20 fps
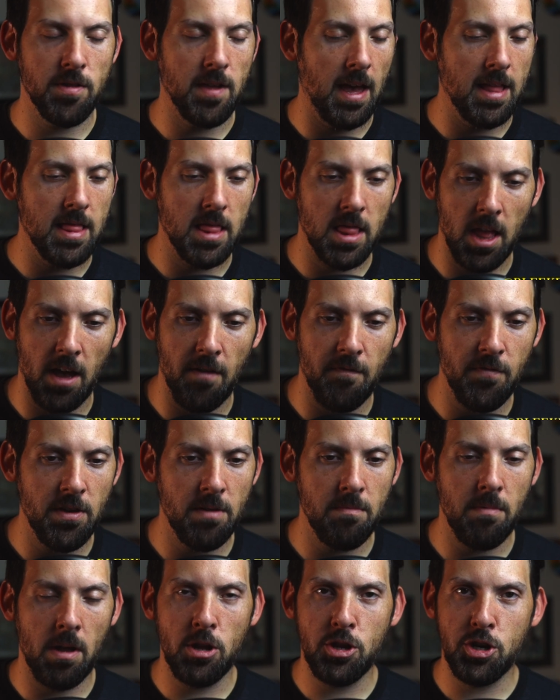I love
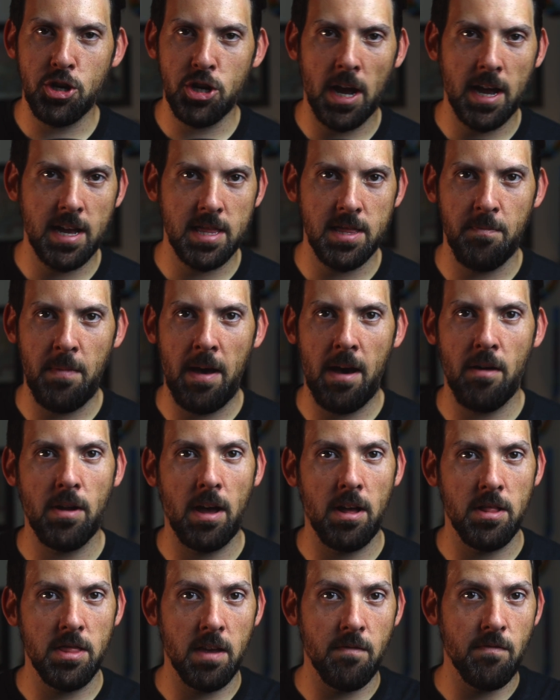them. Check them out.
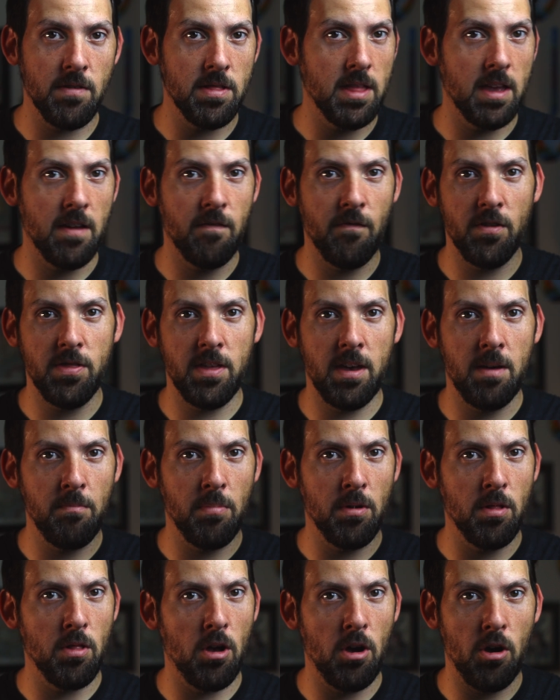I'll leave a link for them
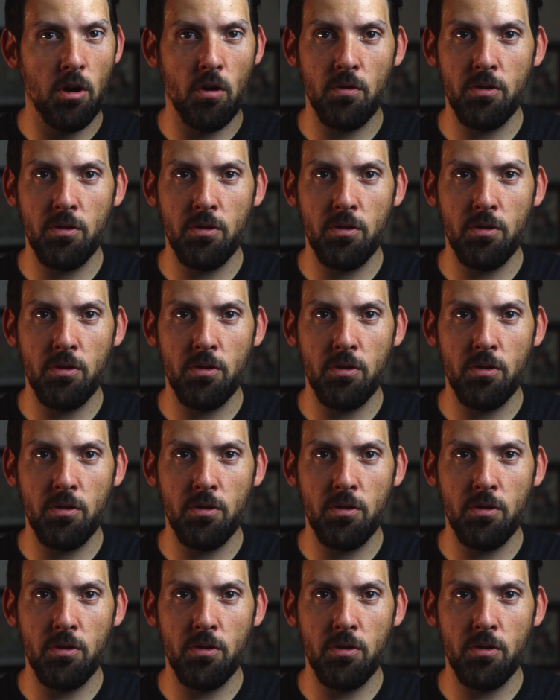below,